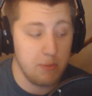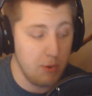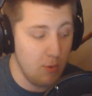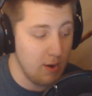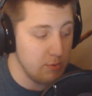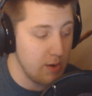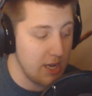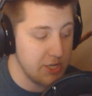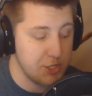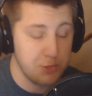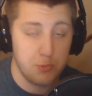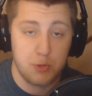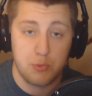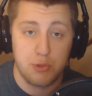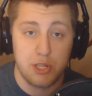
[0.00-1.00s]
I mean, what roster
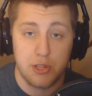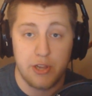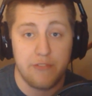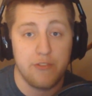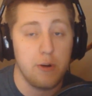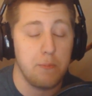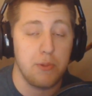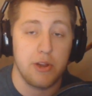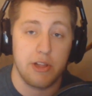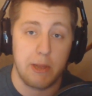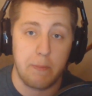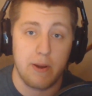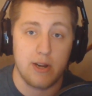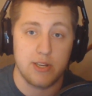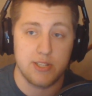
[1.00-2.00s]
would really look for a player
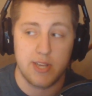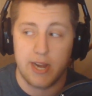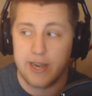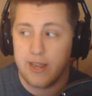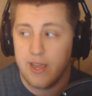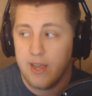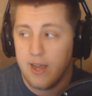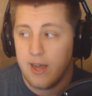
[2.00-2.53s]
like Parasite?